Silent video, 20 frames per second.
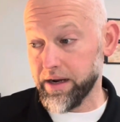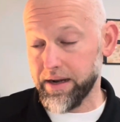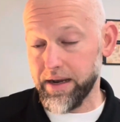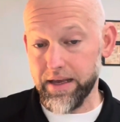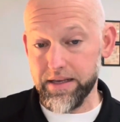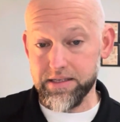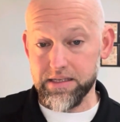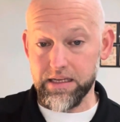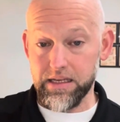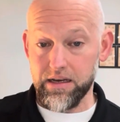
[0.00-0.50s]

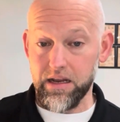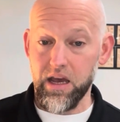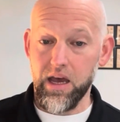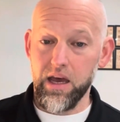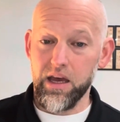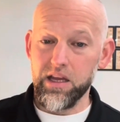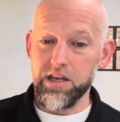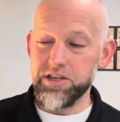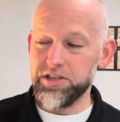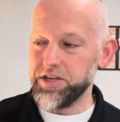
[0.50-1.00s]
doesn't
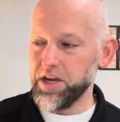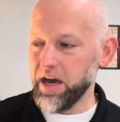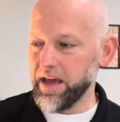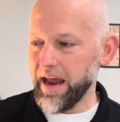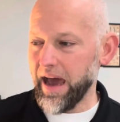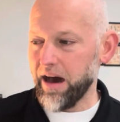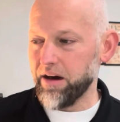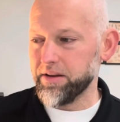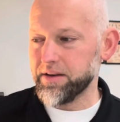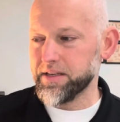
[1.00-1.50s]
jut
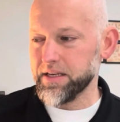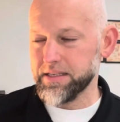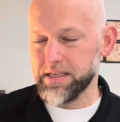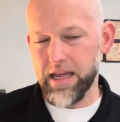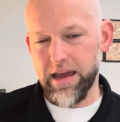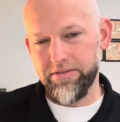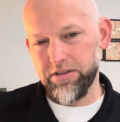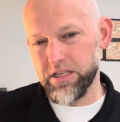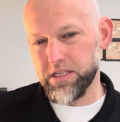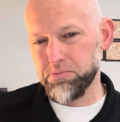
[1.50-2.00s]
out. It doesn't
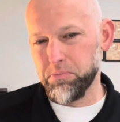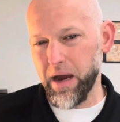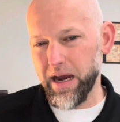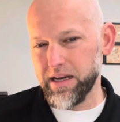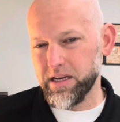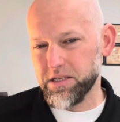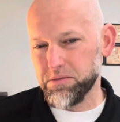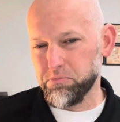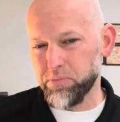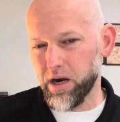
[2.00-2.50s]
have a
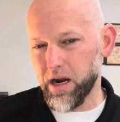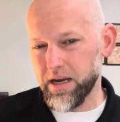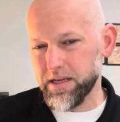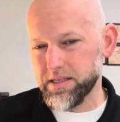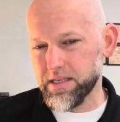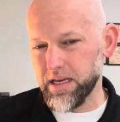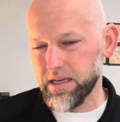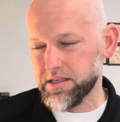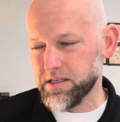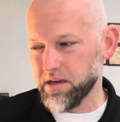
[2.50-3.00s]
spinous
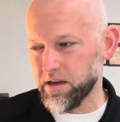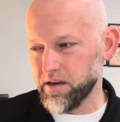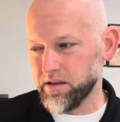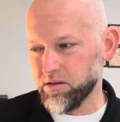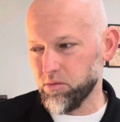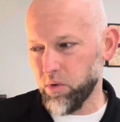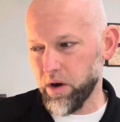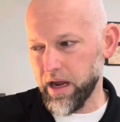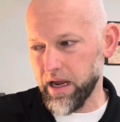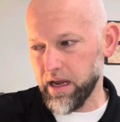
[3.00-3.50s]
process on it
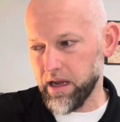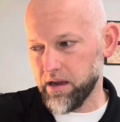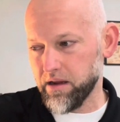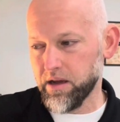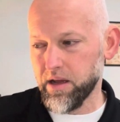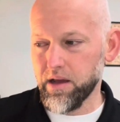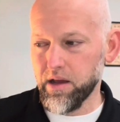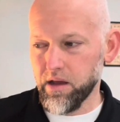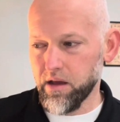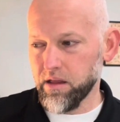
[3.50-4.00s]
the way
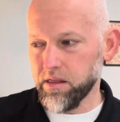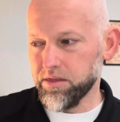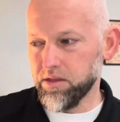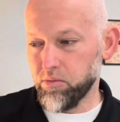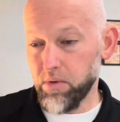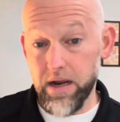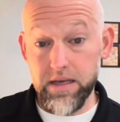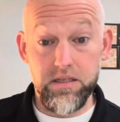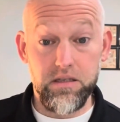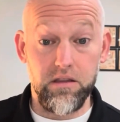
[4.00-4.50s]
the
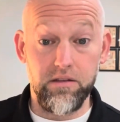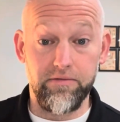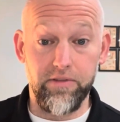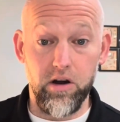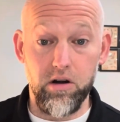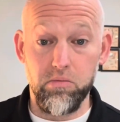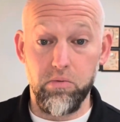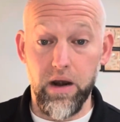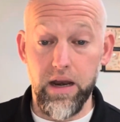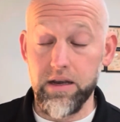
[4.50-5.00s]
rest of the
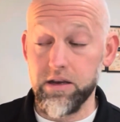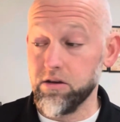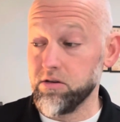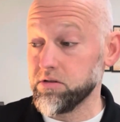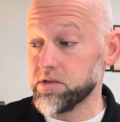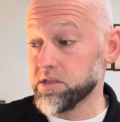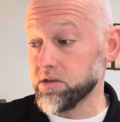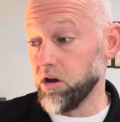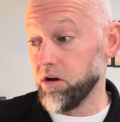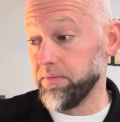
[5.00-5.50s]
vertebrae do.
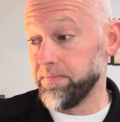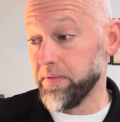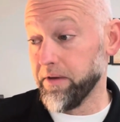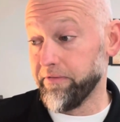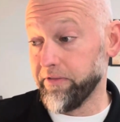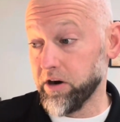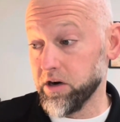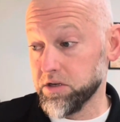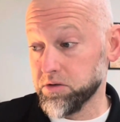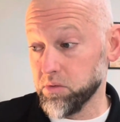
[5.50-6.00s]
So the
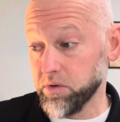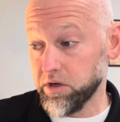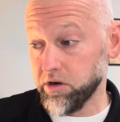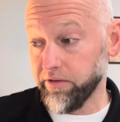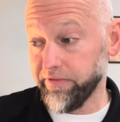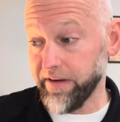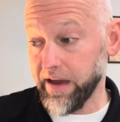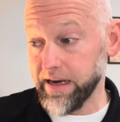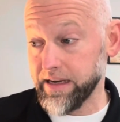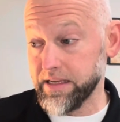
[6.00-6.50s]
first one you'll
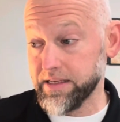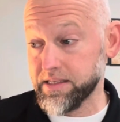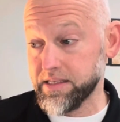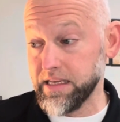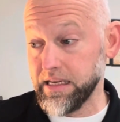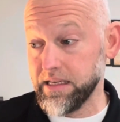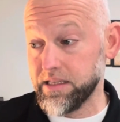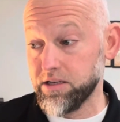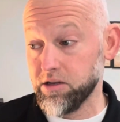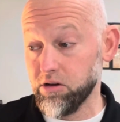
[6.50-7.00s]
find is
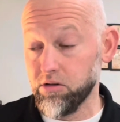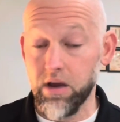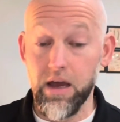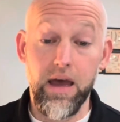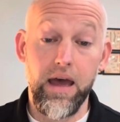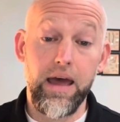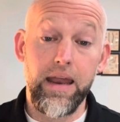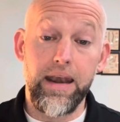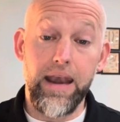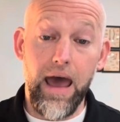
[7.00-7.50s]
C2.
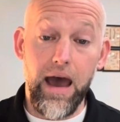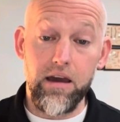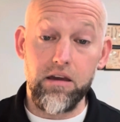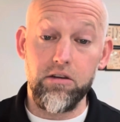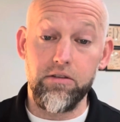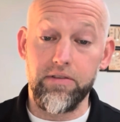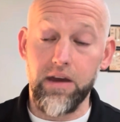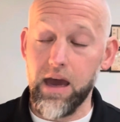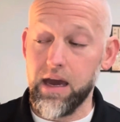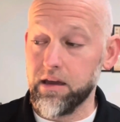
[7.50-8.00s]
Now
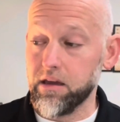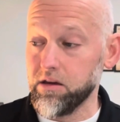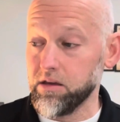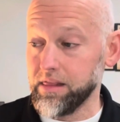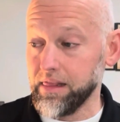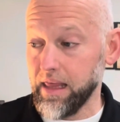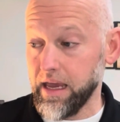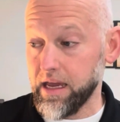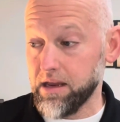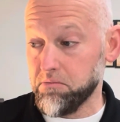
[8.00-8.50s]
you've got good
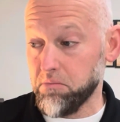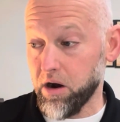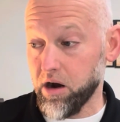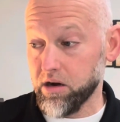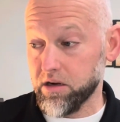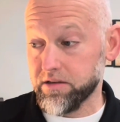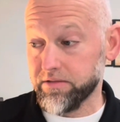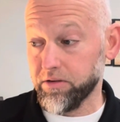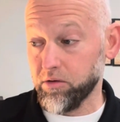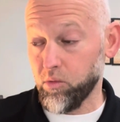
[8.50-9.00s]

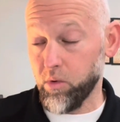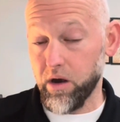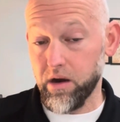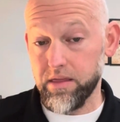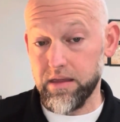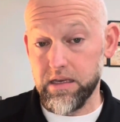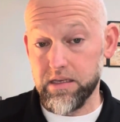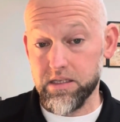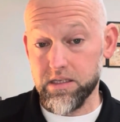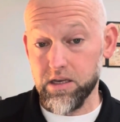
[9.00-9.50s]
landmarks for where
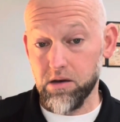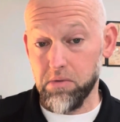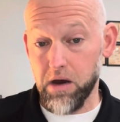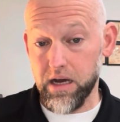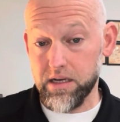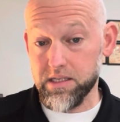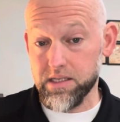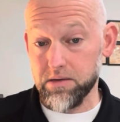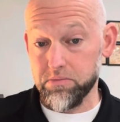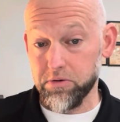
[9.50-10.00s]
these
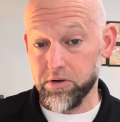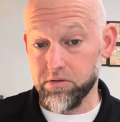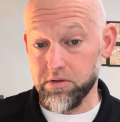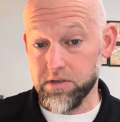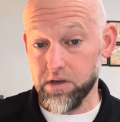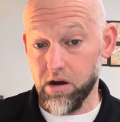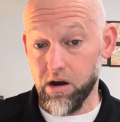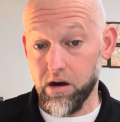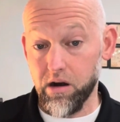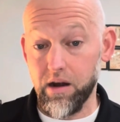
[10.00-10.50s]
suboccipitals
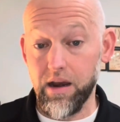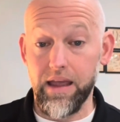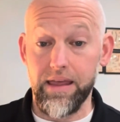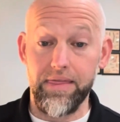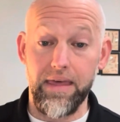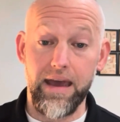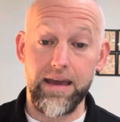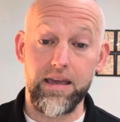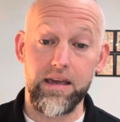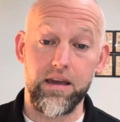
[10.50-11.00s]
are, and
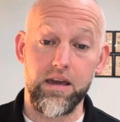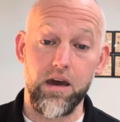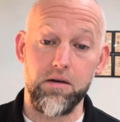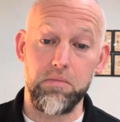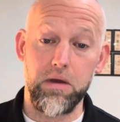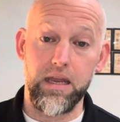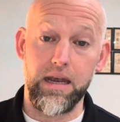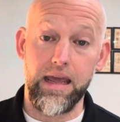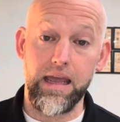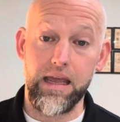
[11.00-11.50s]
that can come
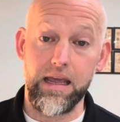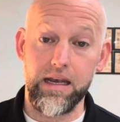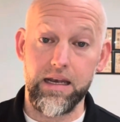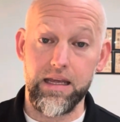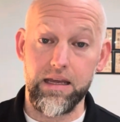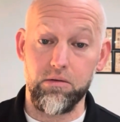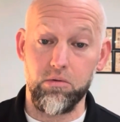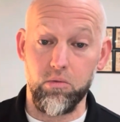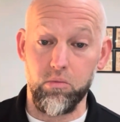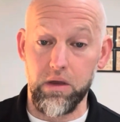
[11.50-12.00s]
in
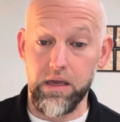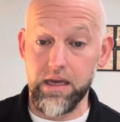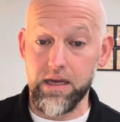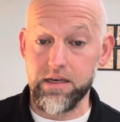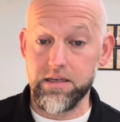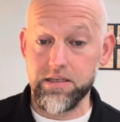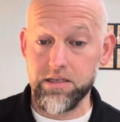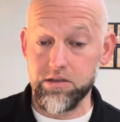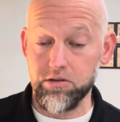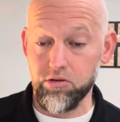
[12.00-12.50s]
handy when we
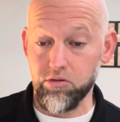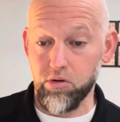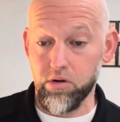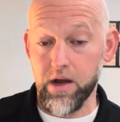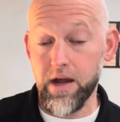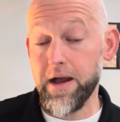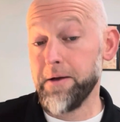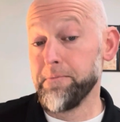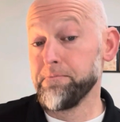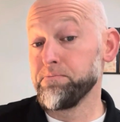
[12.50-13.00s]
get to
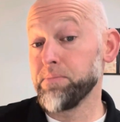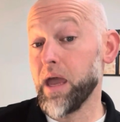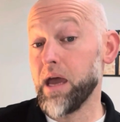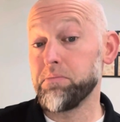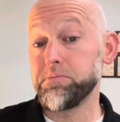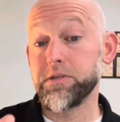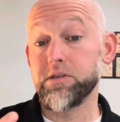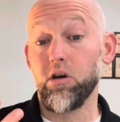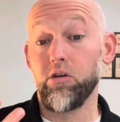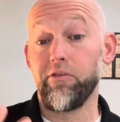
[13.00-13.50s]

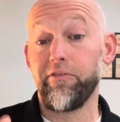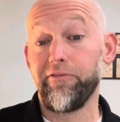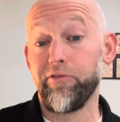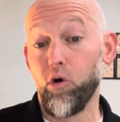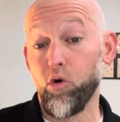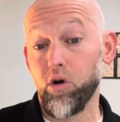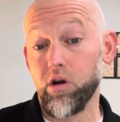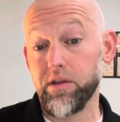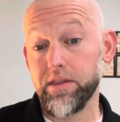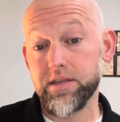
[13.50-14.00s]
episode
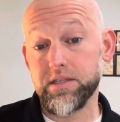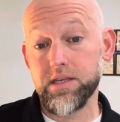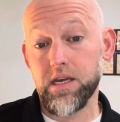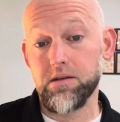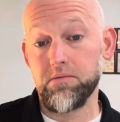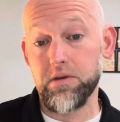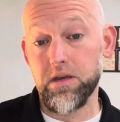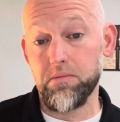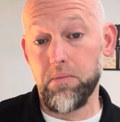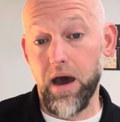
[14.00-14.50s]
4 that's going
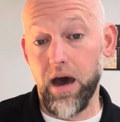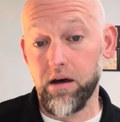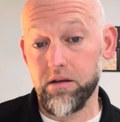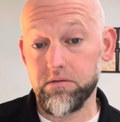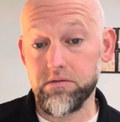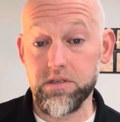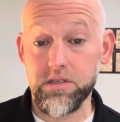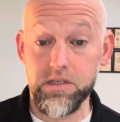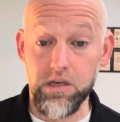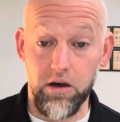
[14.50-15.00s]
to be
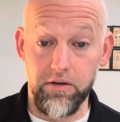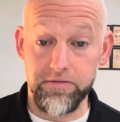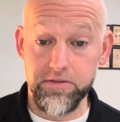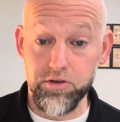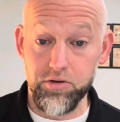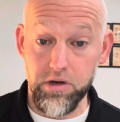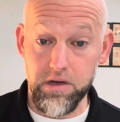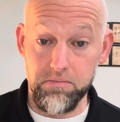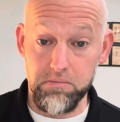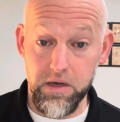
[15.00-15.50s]
about
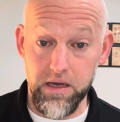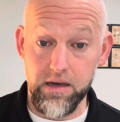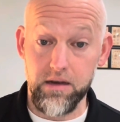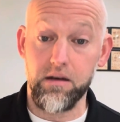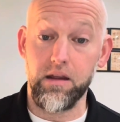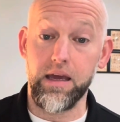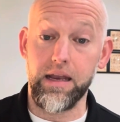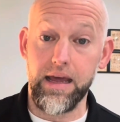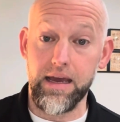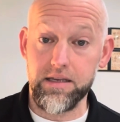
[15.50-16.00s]
self-treatment
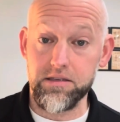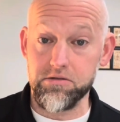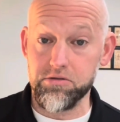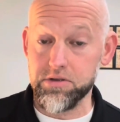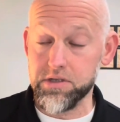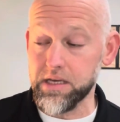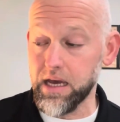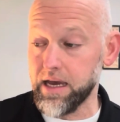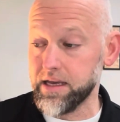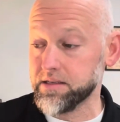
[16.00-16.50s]
and
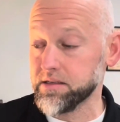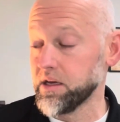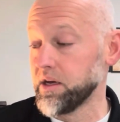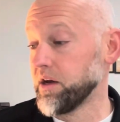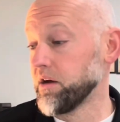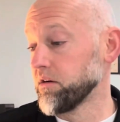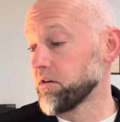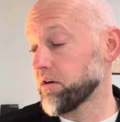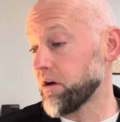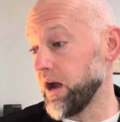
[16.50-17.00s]
exercise.
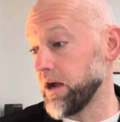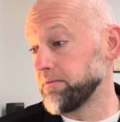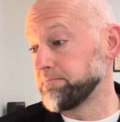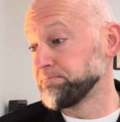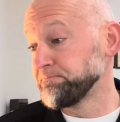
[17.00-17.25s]
Okay,